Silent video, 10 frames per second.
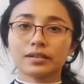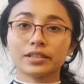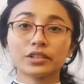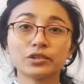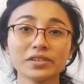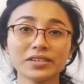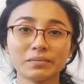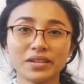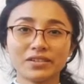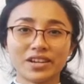The
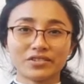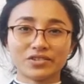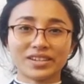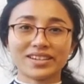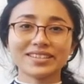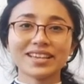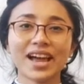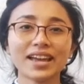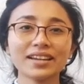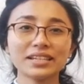tourism industry is
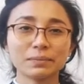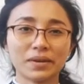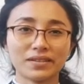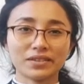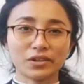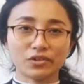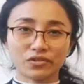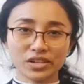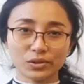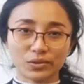highly dependent on
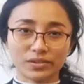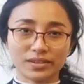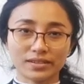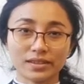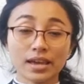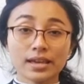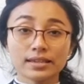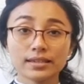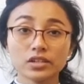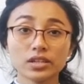resources
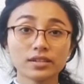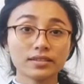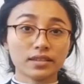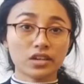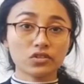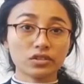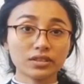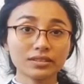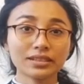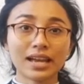such as natural,